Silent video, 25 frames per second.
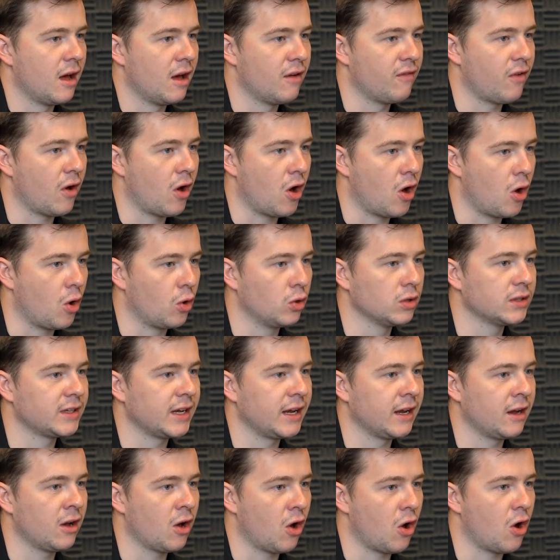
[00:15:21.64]
That
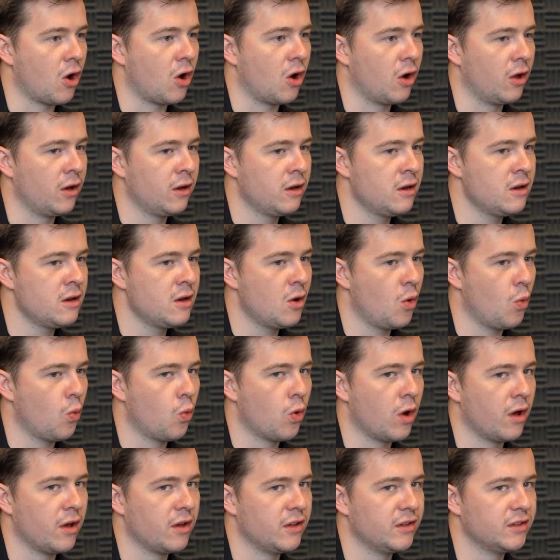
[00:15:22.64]
holding on
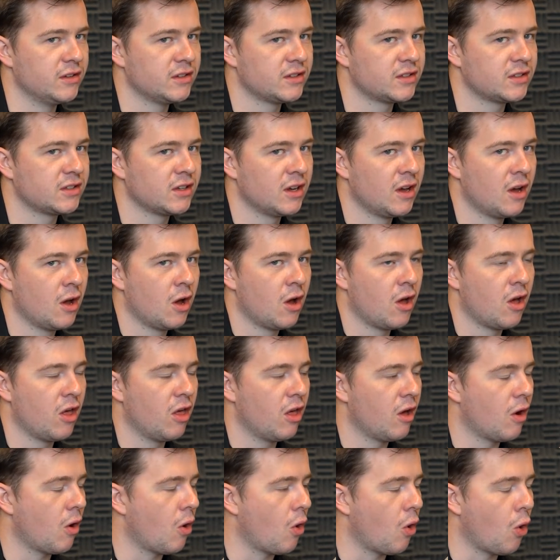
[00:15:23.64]
was
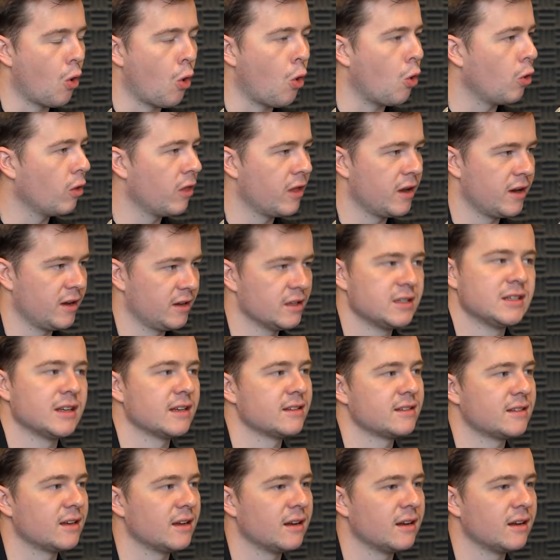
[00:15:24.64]
all that existed.